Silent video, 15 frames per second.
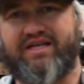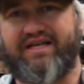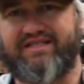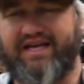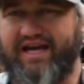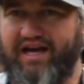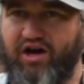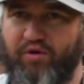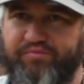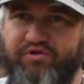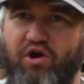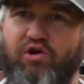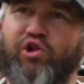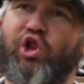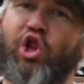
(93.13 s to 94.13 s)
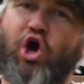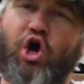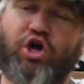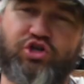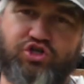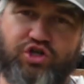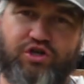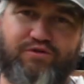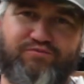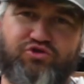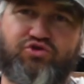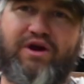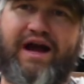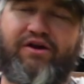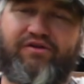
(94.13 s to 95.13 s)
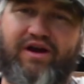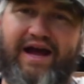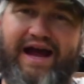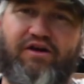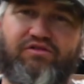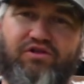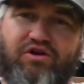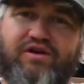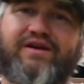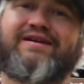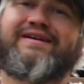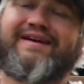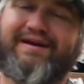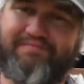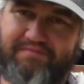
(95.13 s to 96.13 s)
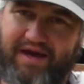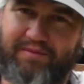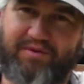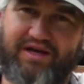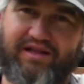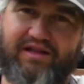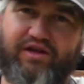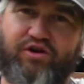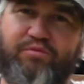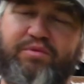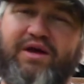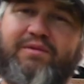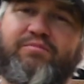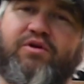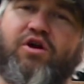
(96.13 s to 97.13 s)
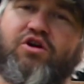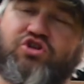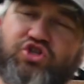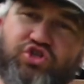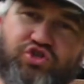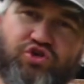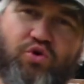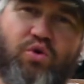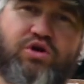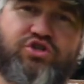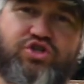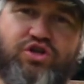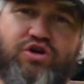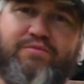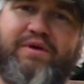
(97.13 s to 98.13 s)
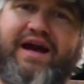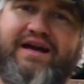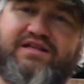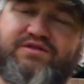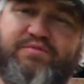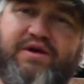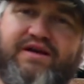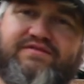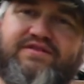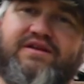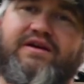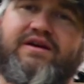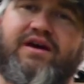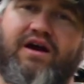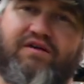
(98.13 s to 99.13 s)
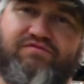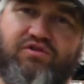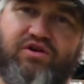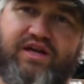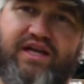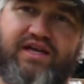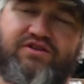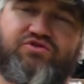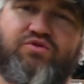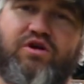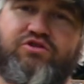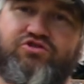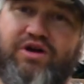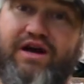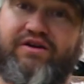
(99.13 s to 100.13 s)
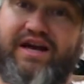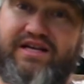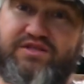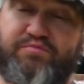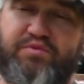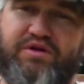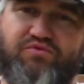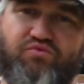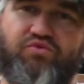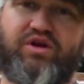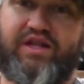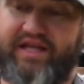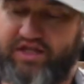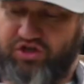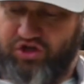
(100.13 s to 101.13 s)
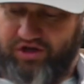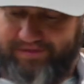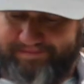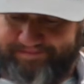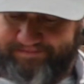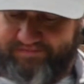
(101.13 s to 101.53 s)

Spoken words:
Has it helped our long-term drought outlook? Maybe a little bit, but our short-term aspect of looking into our drought has been really good.